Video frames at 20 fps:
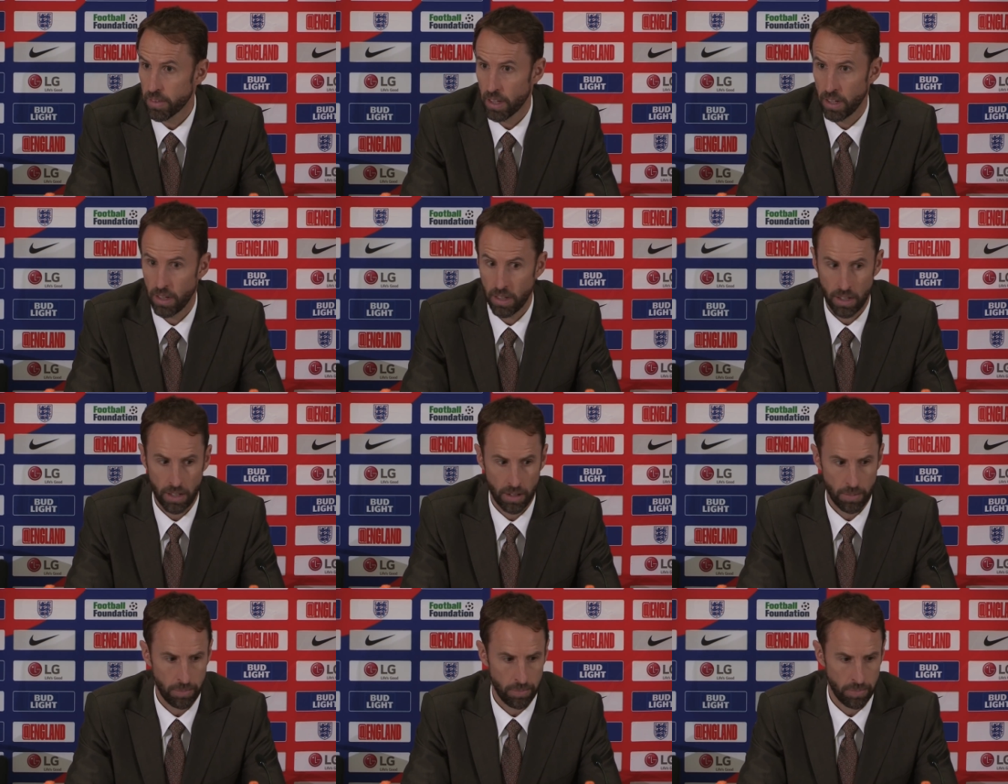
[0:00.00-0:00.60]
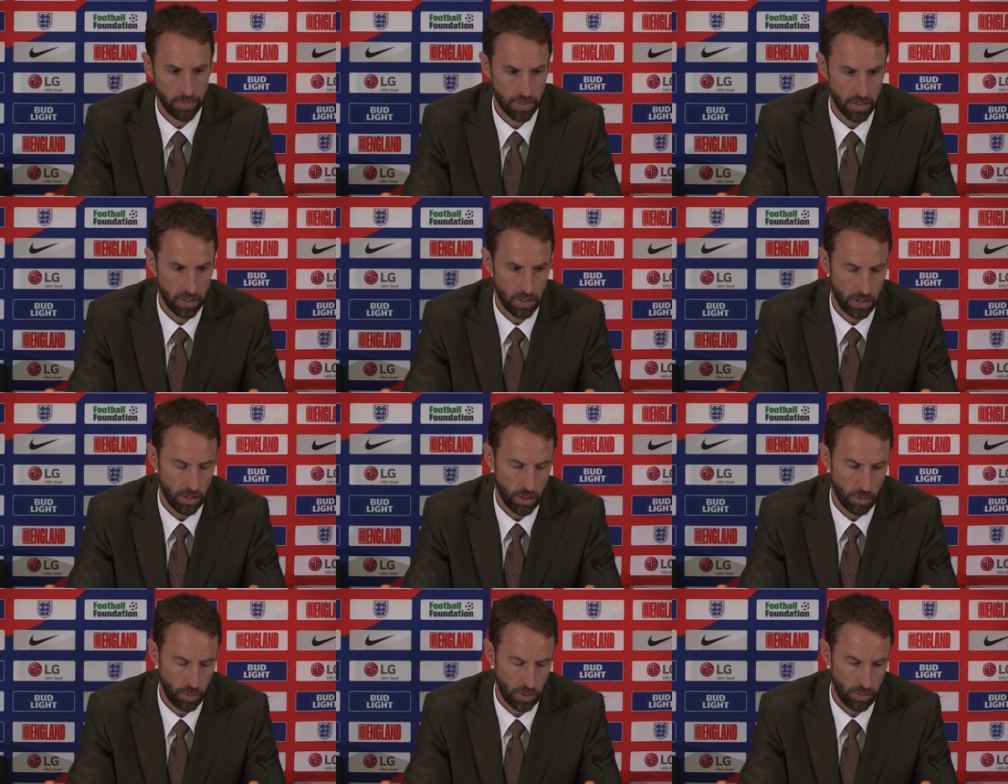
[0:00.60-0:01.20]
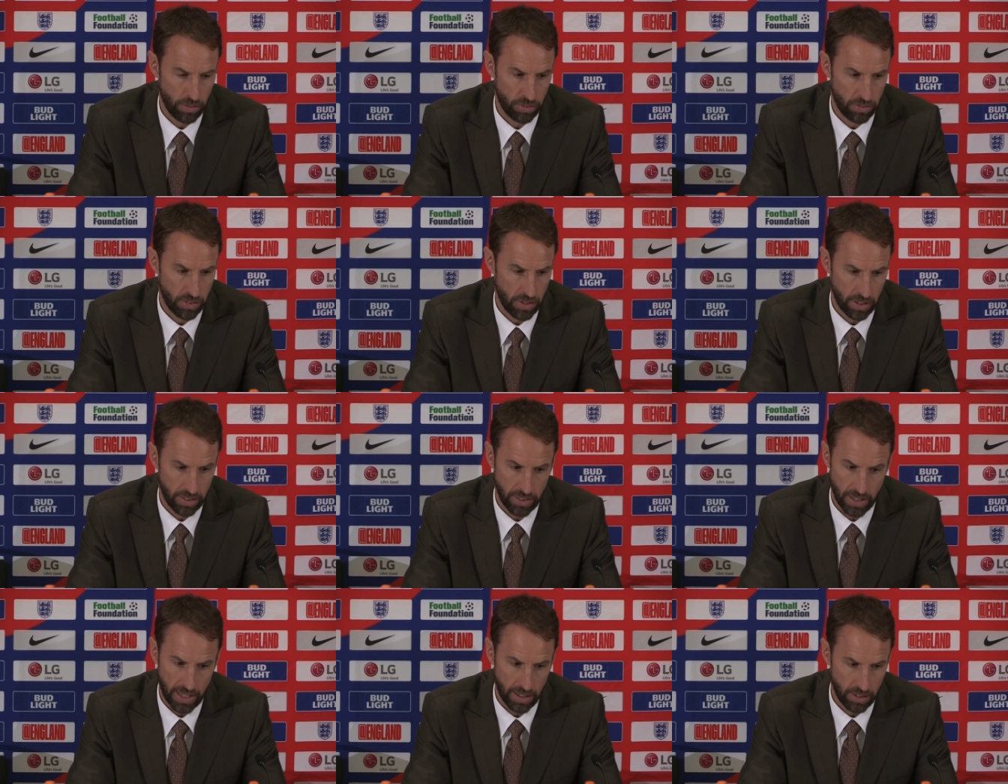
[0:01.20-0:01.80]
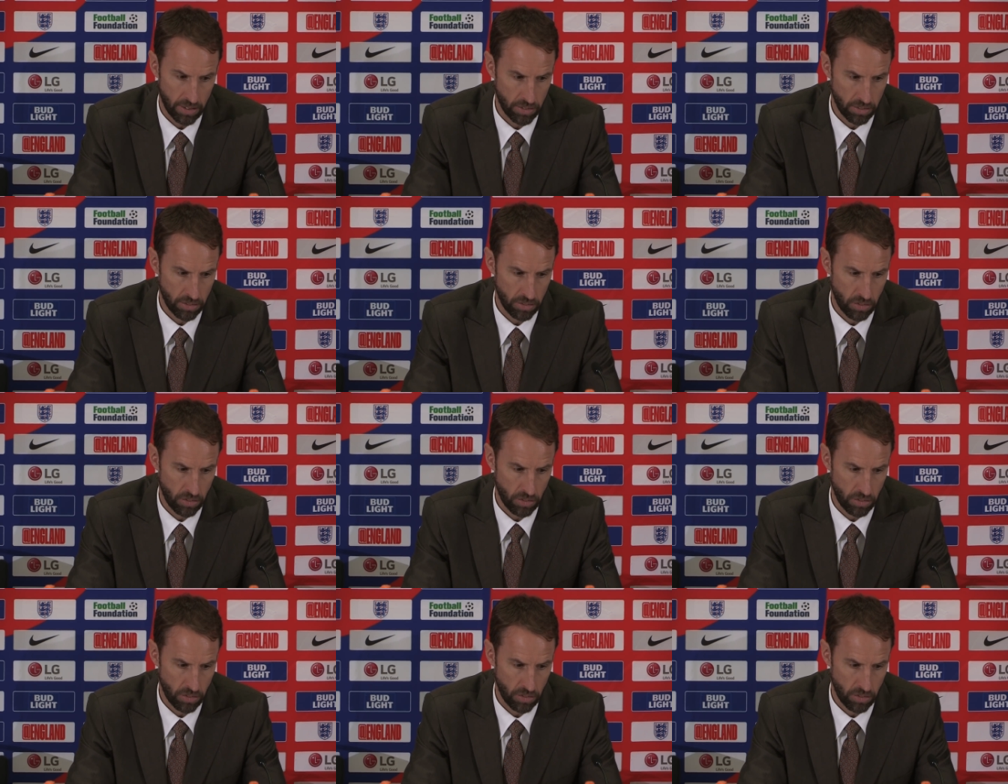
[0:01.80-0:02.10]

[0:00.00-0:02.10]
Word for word: Um, you know, we've done that